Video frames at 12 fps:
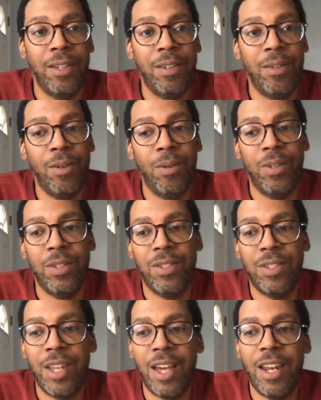This
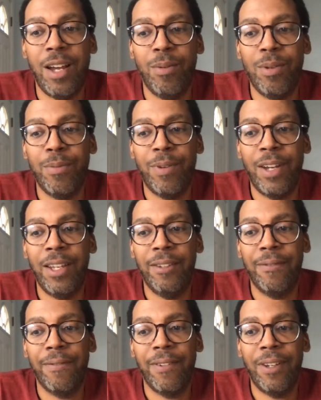is not how we
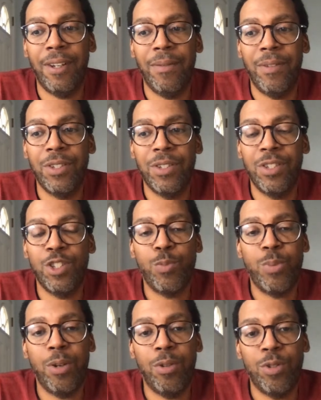fight. This is a
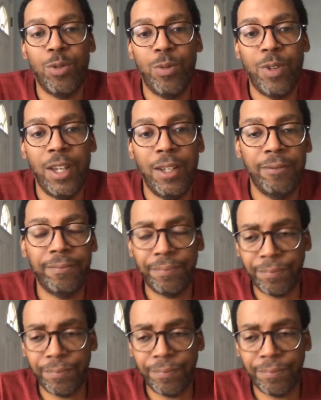spiritual fight.